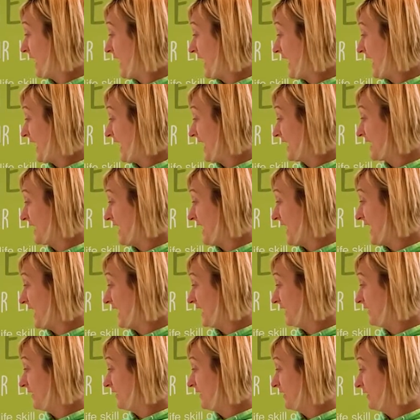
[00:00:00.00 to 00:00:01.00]

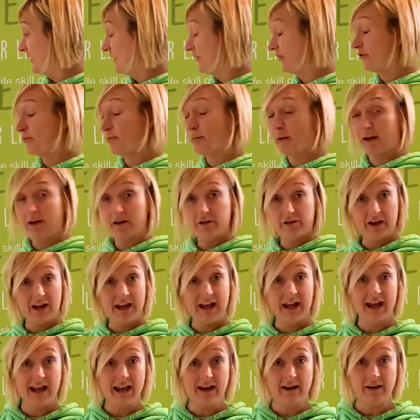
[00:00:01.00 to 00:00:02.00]
I-N, spells
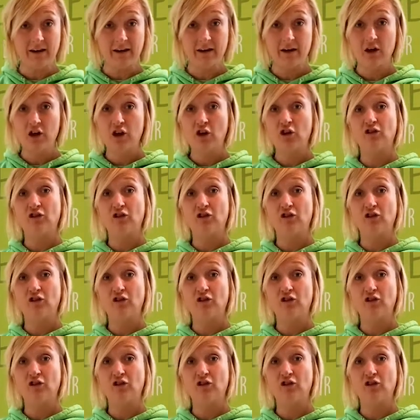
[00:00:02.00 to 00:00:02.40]
in.